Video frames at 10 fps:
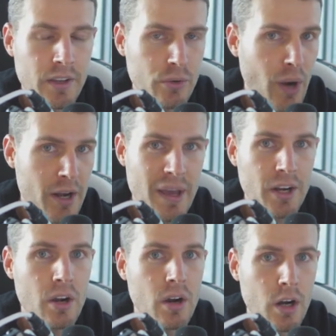the right
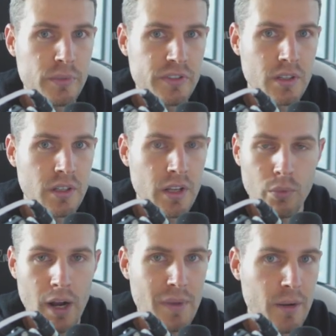amount of carbs,
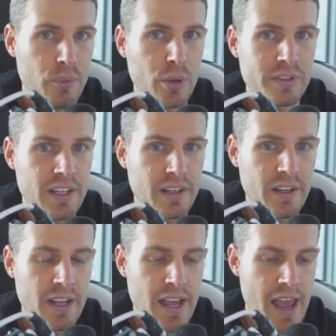the right amount of protein,